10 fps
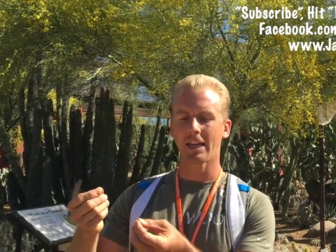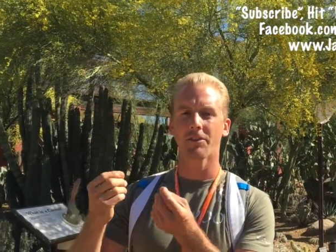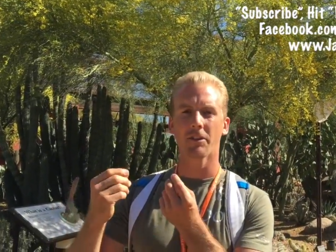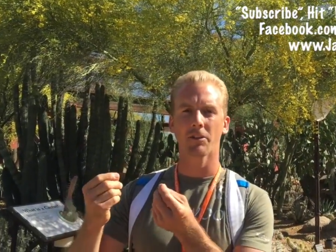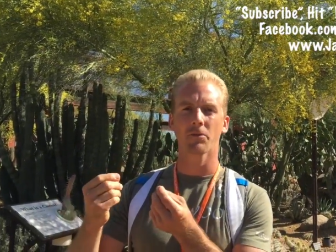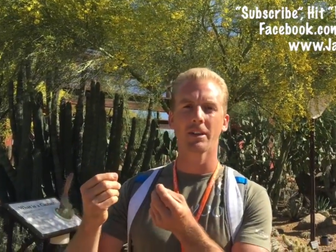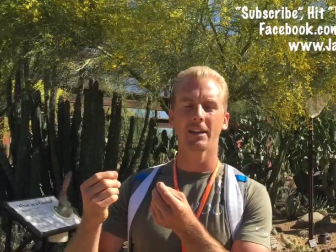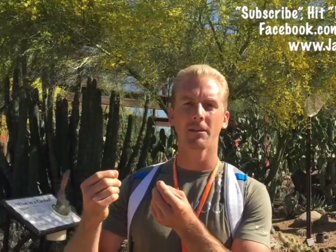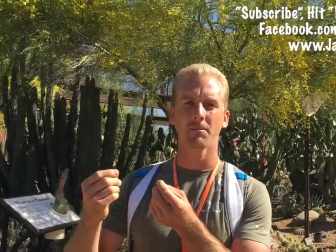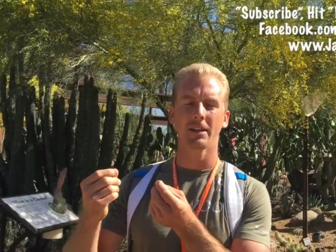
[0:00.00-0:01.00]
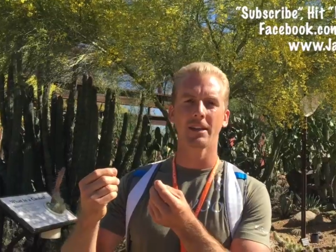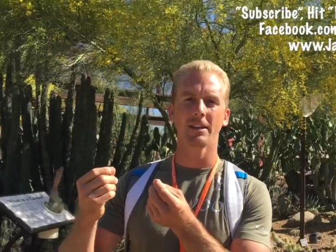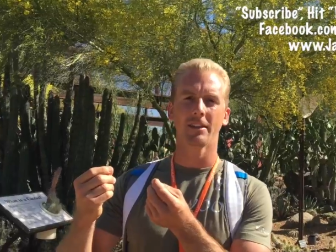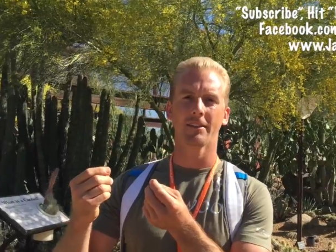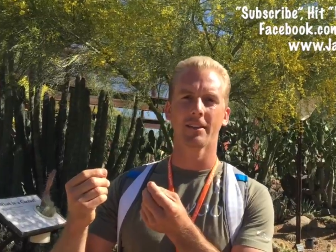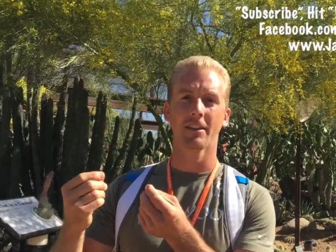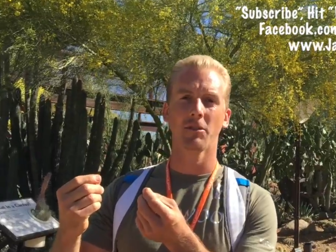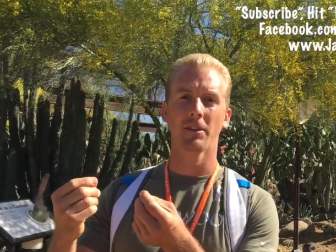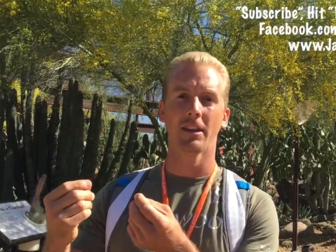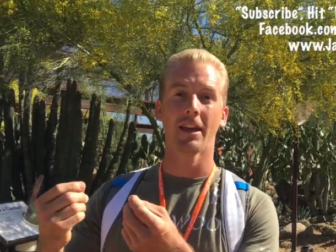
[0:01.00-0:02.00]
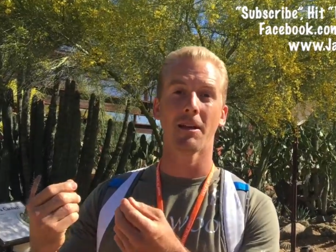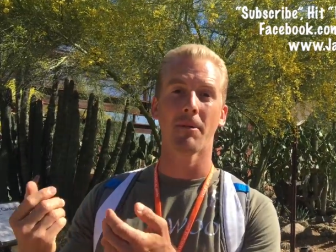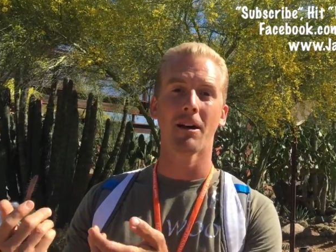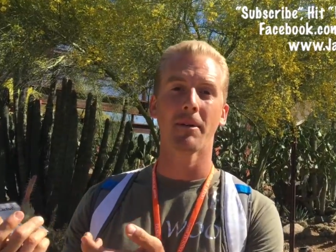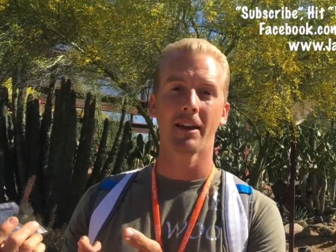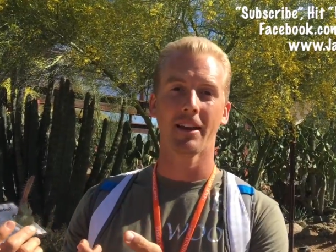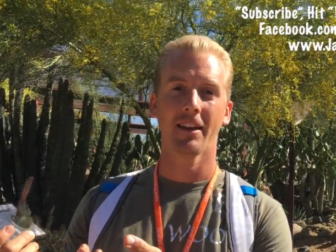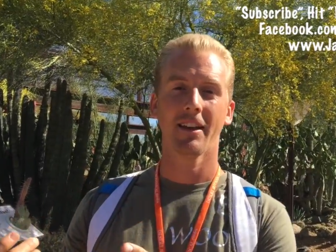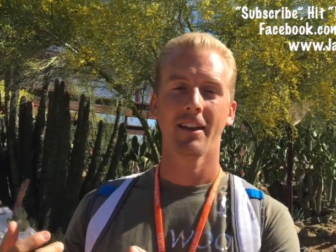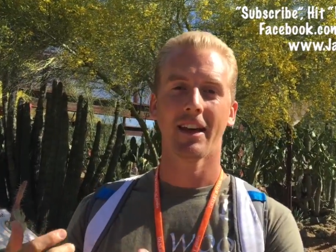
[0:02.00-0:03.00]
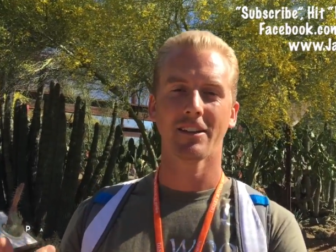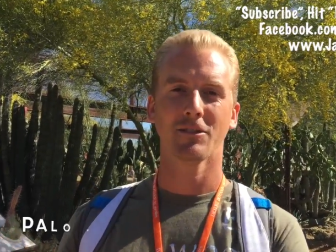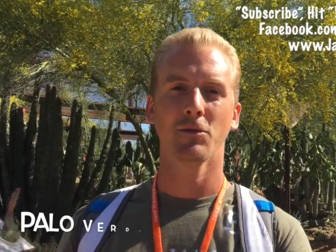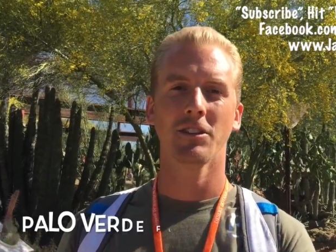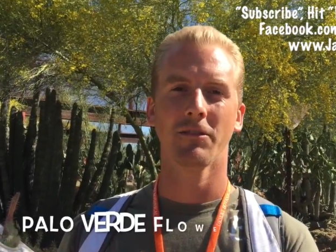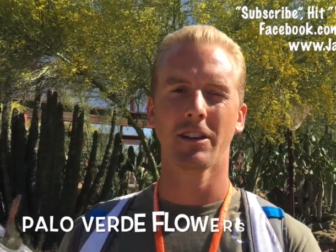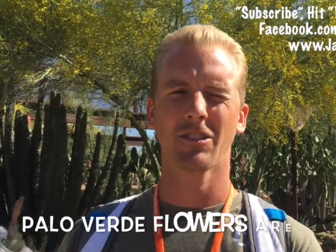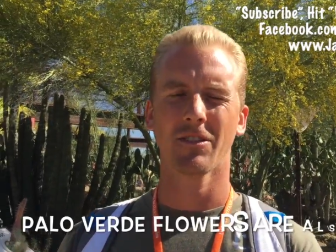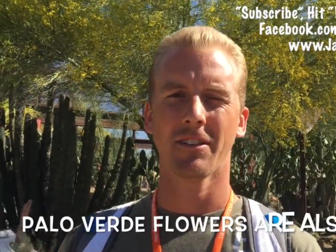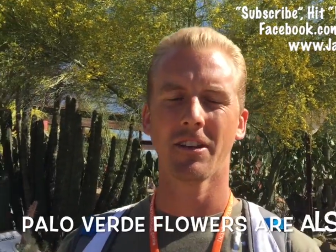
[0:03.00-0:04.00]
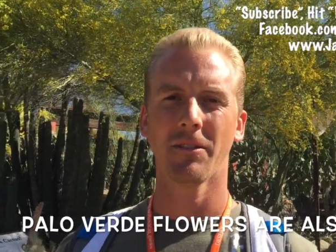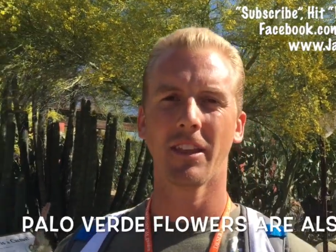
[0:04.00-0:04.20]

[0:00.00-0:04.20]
eat the green peas like you would eat edamame at a sushi restaurant. They're